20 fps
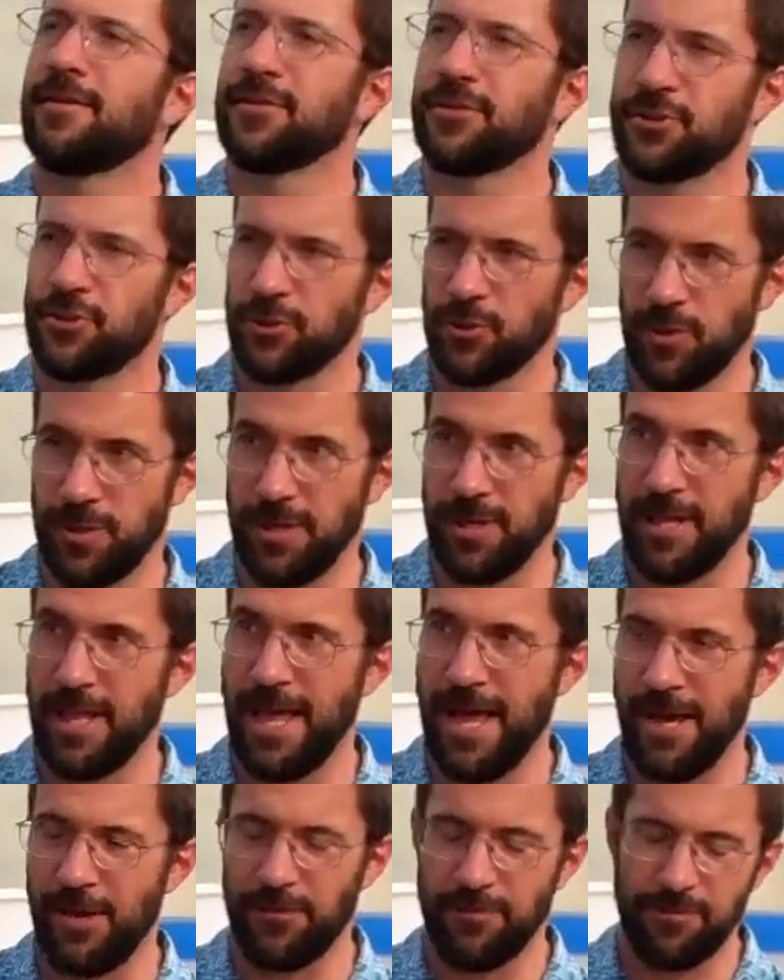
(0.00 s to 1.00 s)
soil
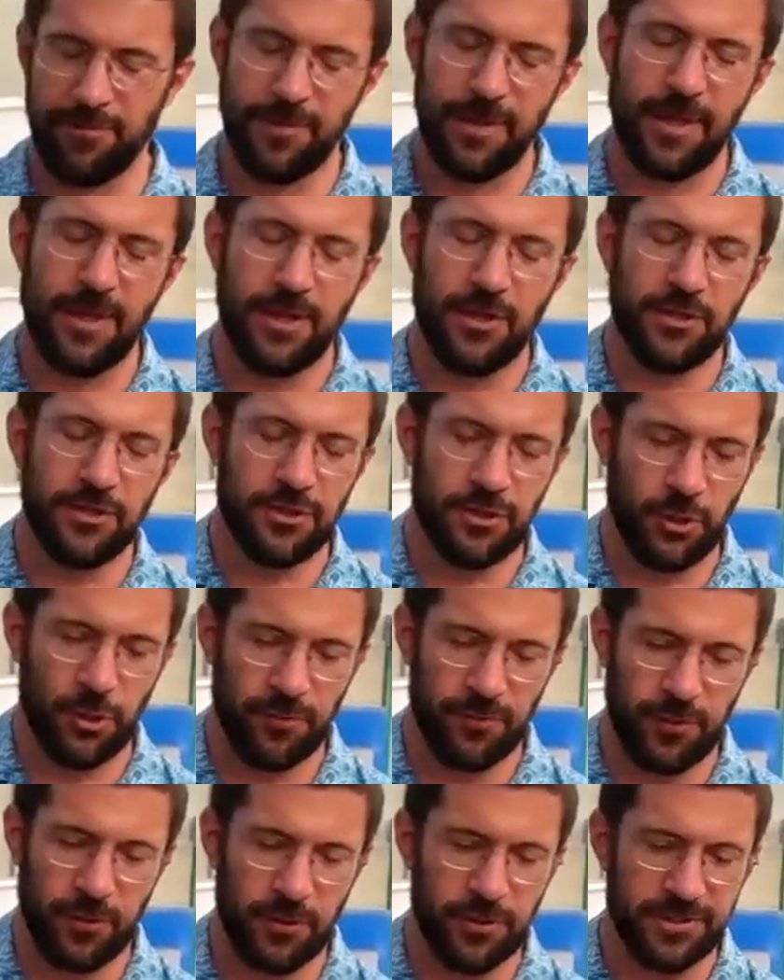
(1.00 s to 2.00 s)
out. So
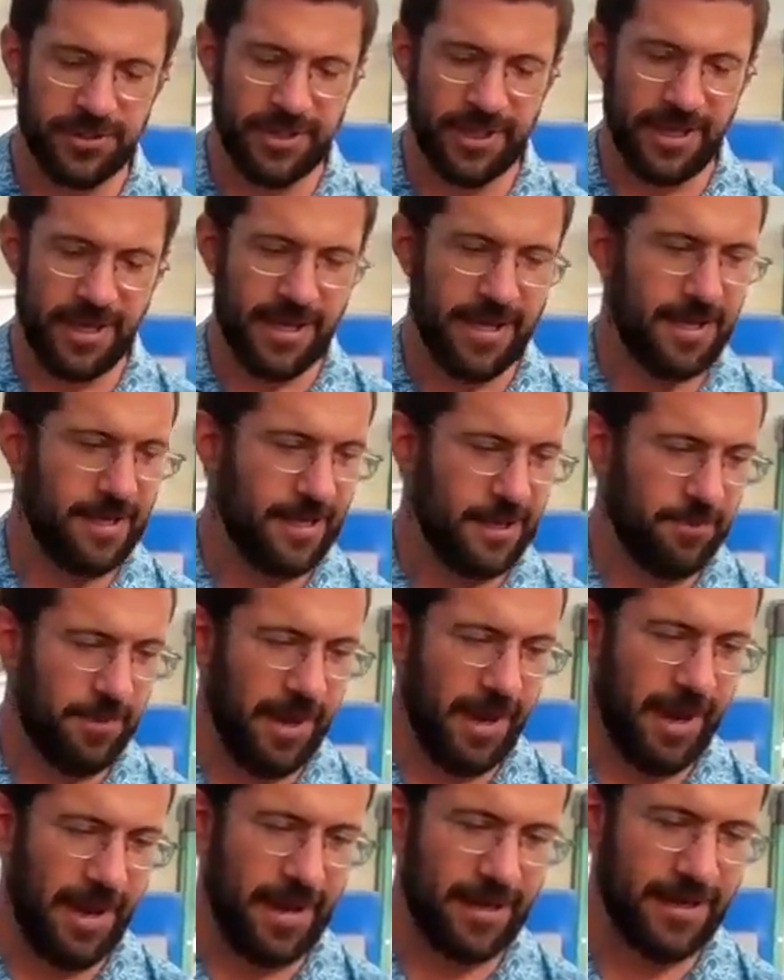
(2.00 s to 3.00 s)
if you're using a heating
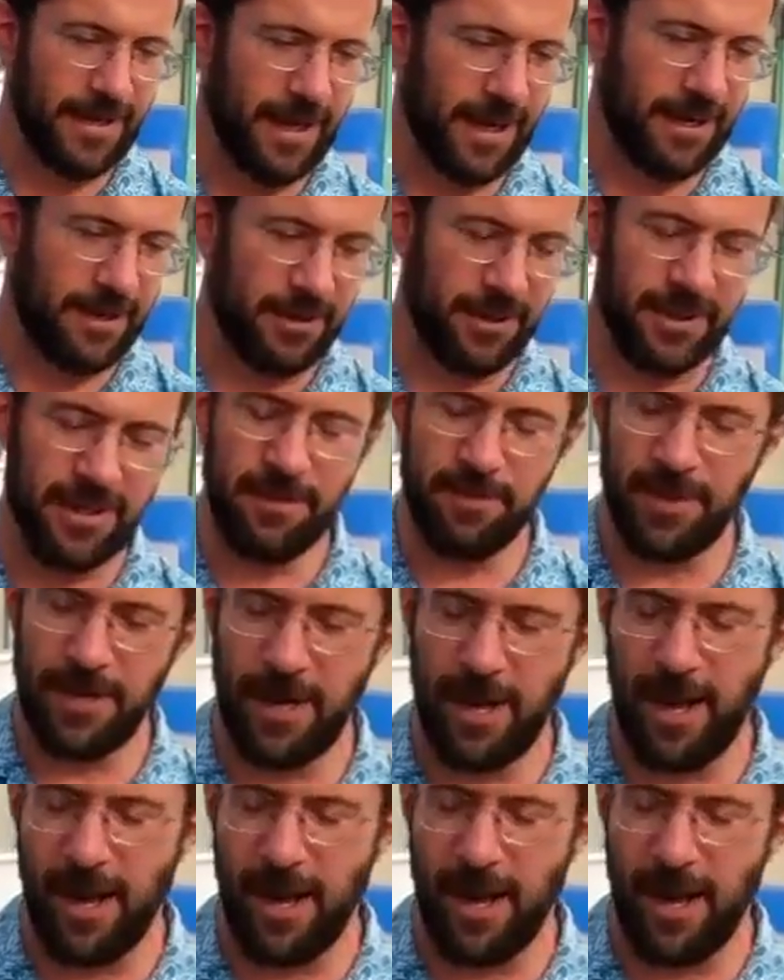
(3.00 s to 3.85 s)
pad, you got to keep an